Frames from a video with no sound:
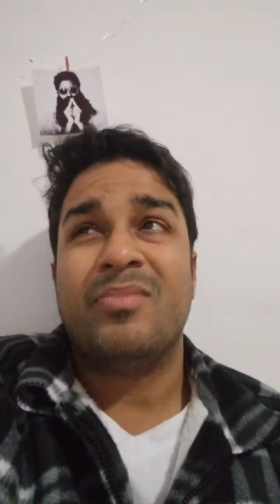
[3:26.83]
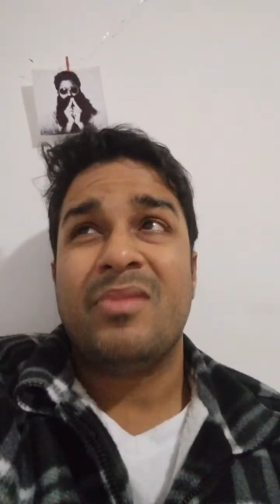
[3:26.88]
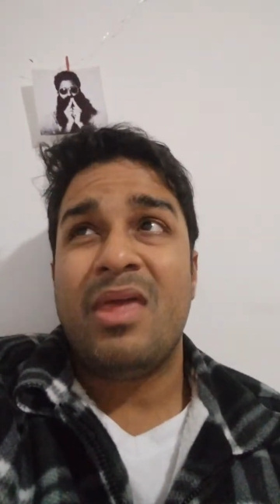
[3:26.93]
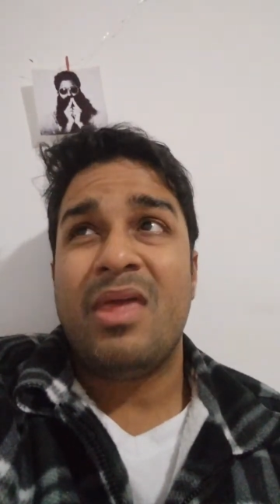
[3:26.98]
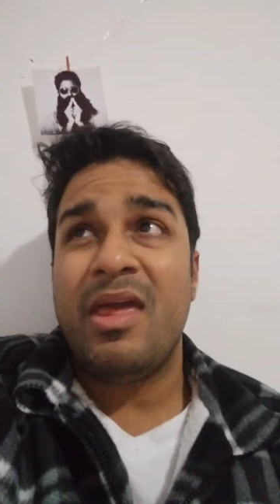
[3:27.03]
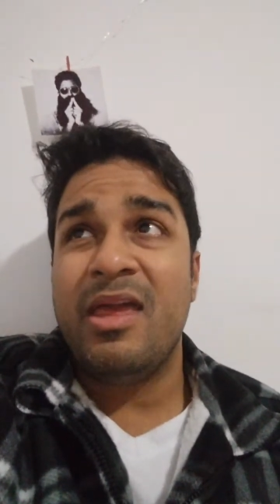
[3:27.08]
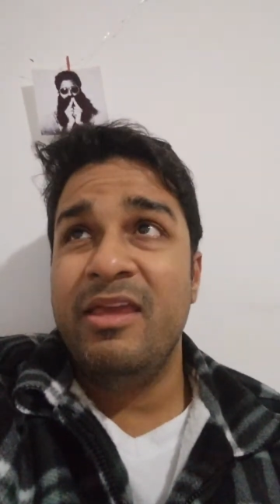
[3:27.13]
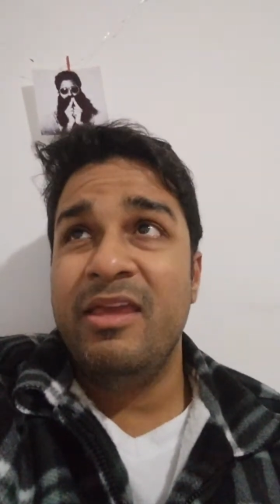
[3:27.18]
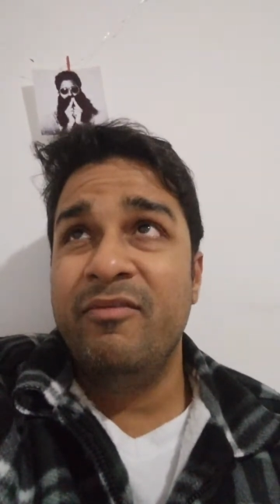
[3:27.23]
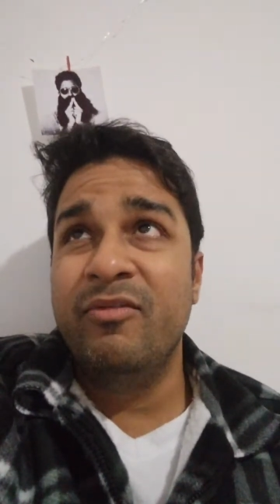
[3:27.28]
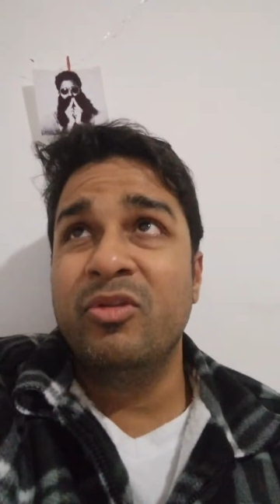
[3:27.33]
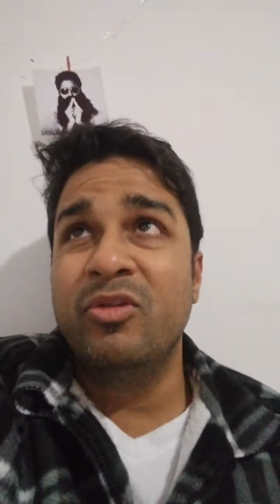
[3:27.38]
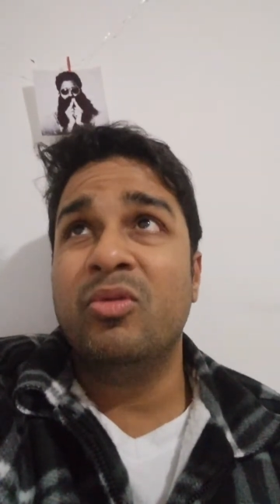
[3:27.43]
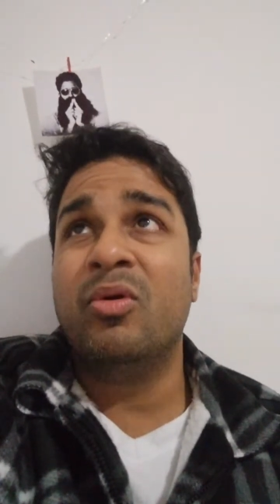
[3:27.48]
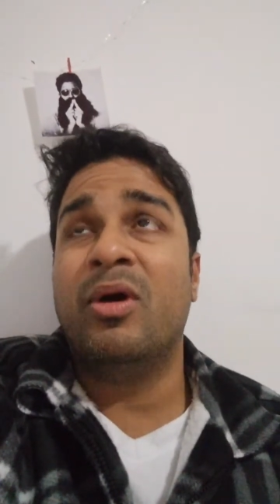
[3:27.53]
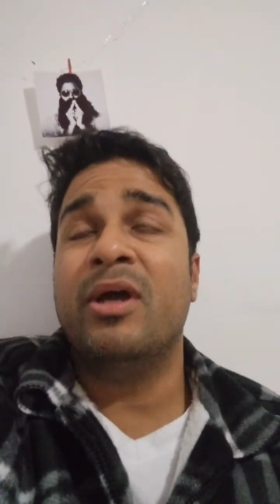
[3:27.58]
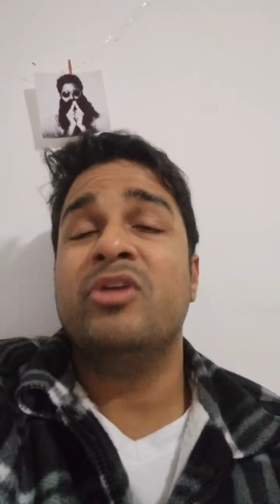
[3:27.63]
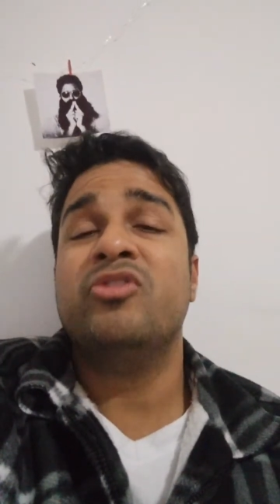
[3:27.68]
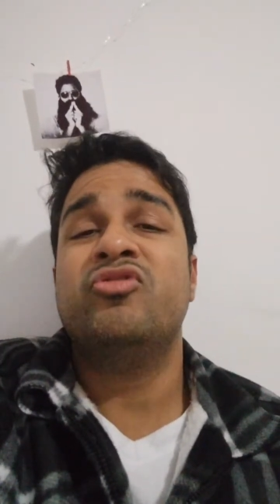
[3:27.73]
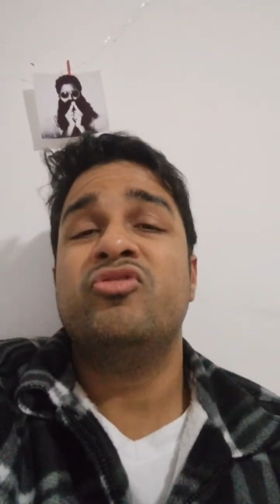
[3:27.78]
Even though I
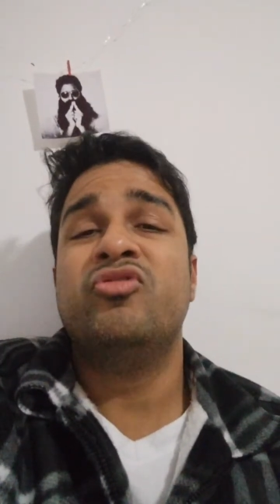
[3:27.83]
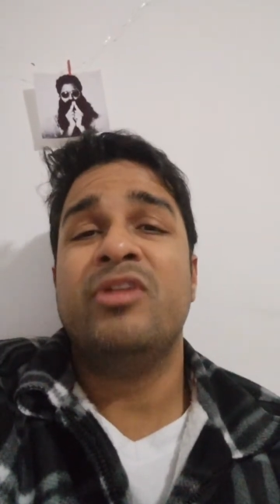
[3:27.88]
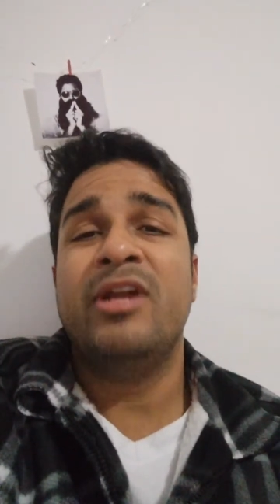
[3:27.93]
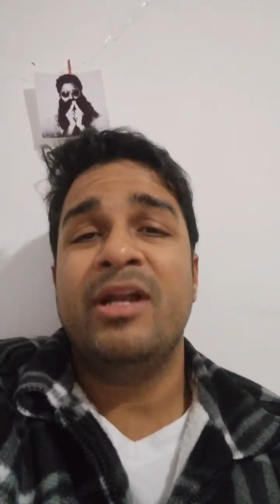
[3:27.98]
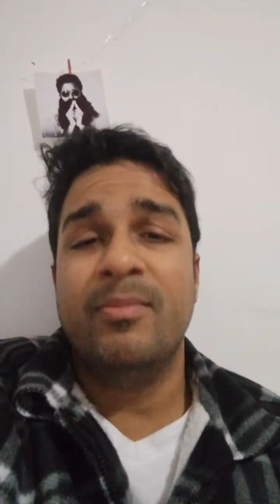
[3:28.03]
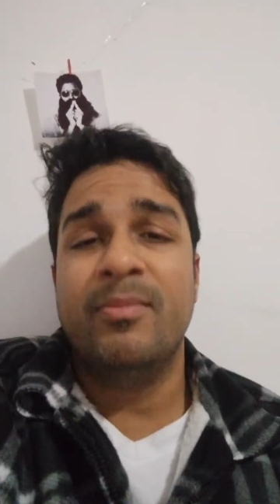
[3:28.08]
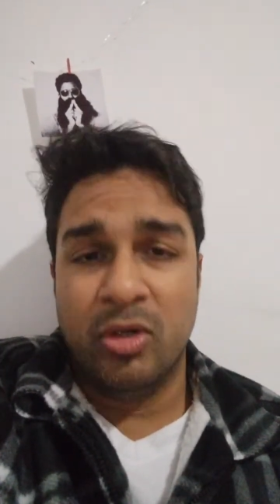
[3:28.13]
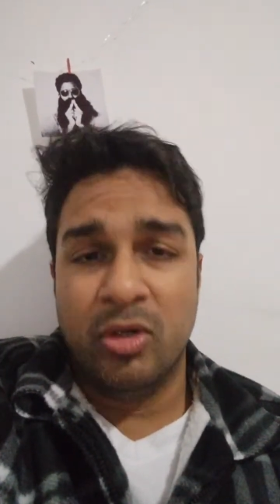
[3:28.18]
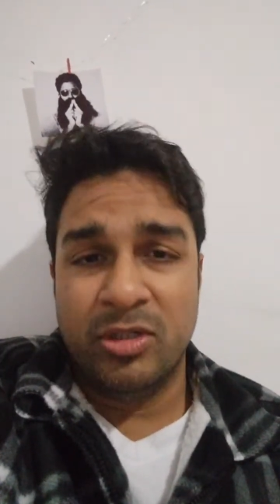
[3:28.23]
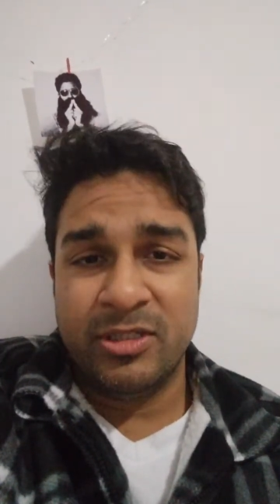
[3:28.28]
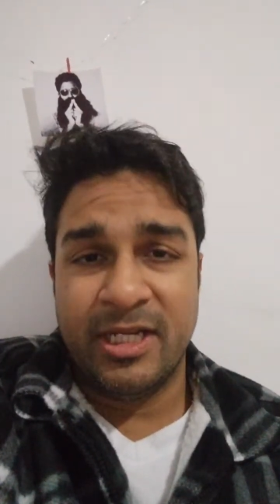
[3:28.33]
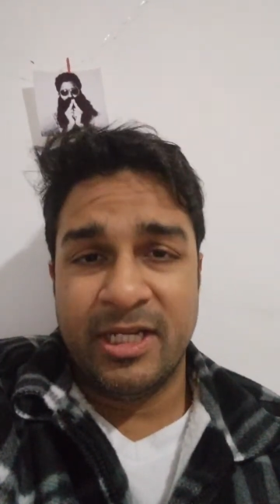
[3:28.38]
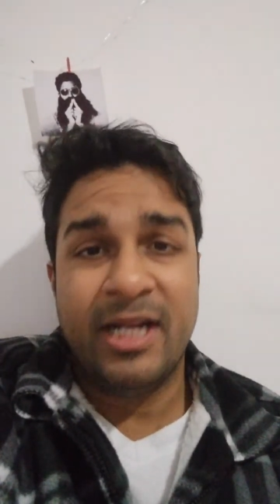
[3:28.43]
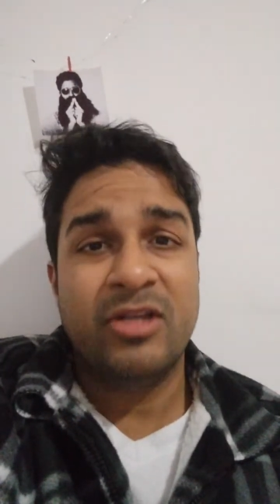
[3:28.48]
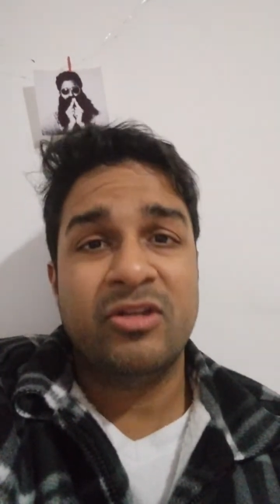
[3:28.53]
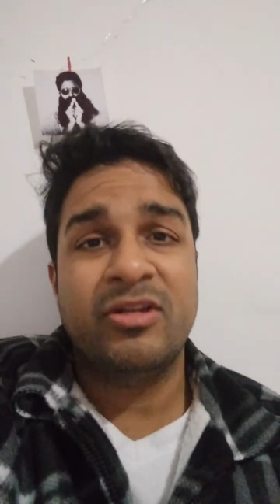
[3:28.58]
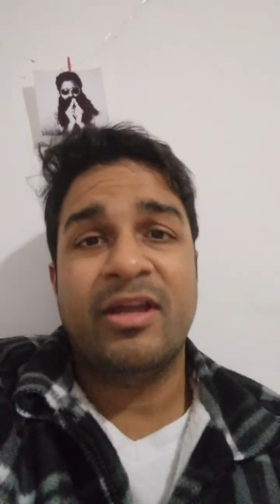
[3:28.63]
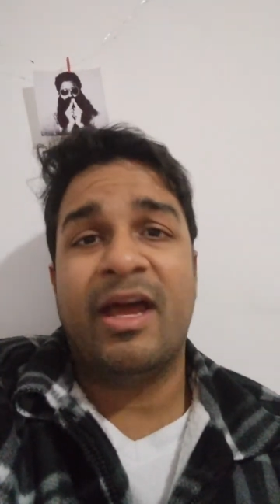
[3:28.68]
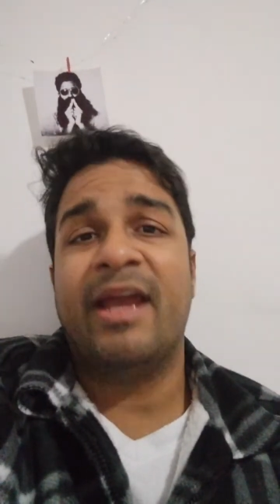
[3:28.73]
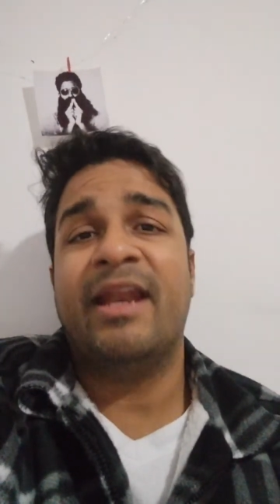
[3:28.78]
used to read books, and
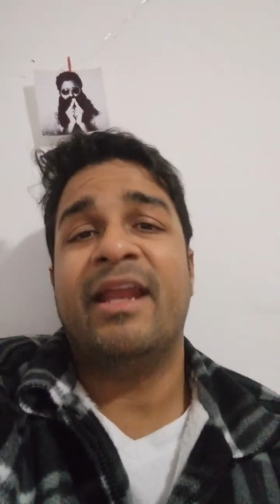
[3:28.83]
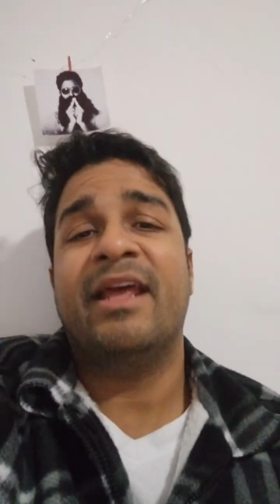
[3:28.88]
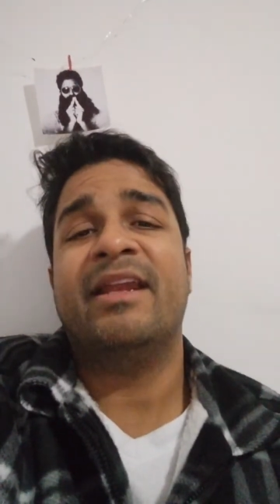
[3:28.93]
I